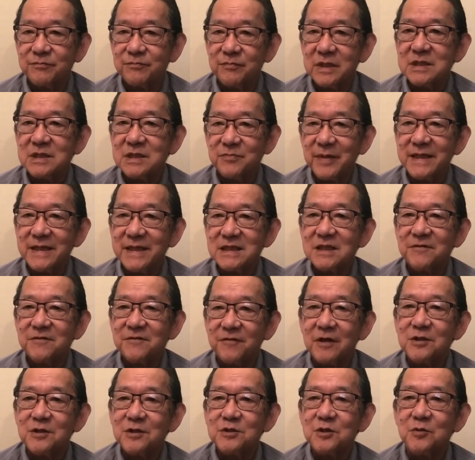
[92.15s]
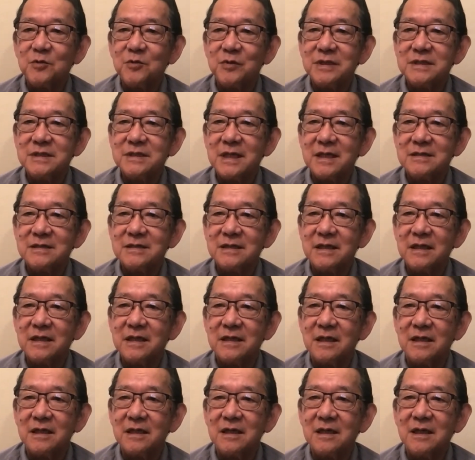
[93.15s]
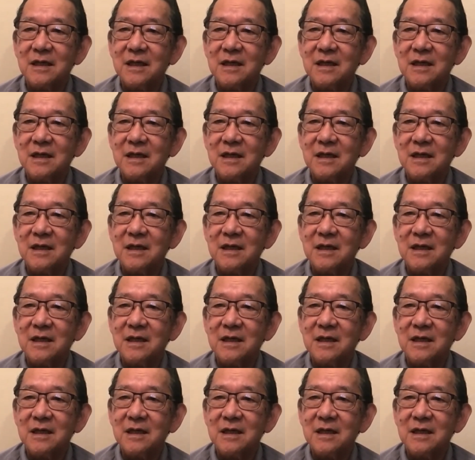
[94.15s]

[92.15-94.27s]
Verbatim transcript: its basic function was as a